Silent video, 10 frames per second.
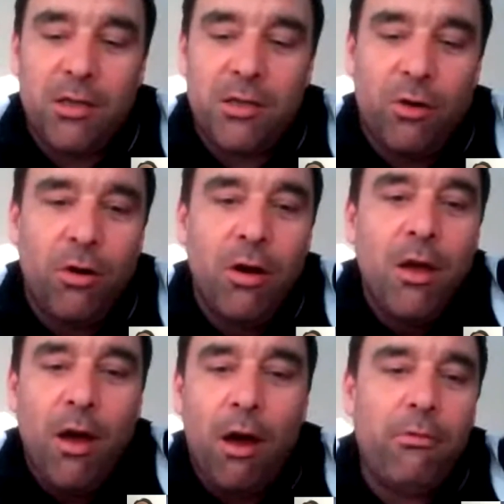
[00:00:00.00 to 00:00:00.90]
So
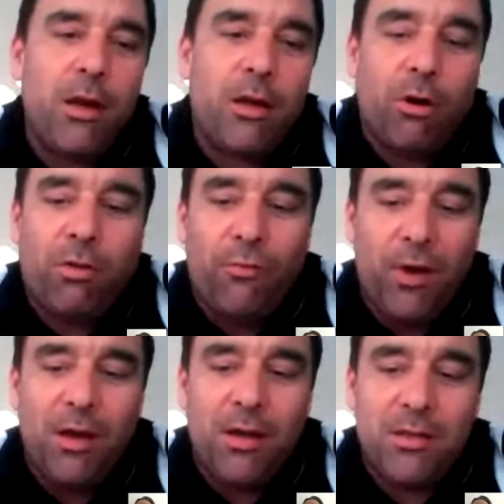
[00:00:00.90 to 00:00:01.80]
I really cross the
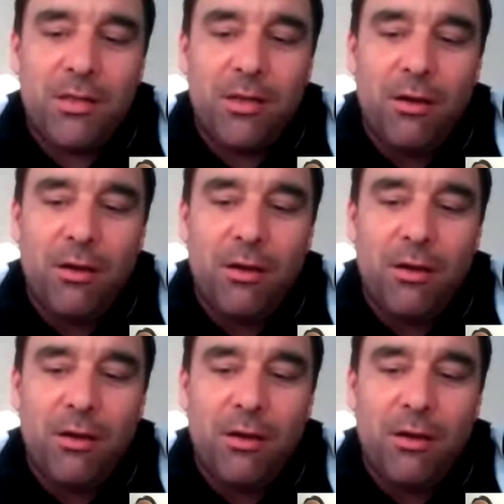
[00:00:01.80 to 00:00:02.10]
fingers